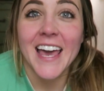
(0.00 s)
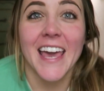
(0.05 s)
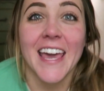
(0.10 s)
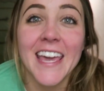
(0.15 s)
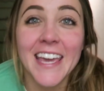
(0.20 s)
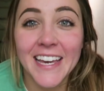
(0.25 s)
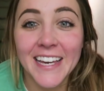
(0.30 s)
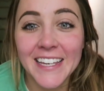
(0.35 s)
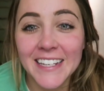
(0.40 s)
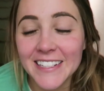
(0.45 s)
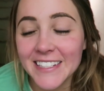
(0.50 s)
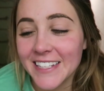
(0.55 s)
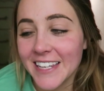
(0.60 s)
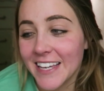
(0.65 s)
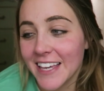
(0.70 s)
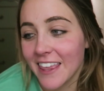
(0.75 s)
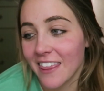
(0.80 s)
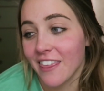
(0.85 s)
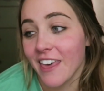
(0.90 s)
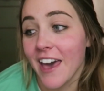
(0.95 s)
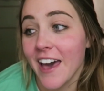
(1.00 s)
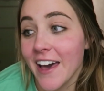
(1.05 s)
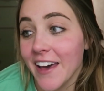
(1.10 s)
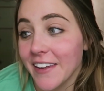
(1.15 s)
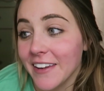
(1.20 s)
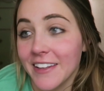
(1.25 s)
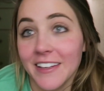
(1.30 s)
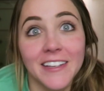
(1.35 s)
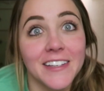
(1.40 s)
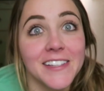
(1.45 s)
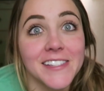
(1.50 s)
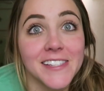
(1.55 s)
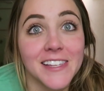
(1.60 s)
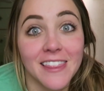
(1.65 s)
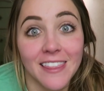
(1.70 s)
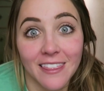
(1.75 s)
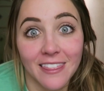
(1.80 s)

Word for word: And that is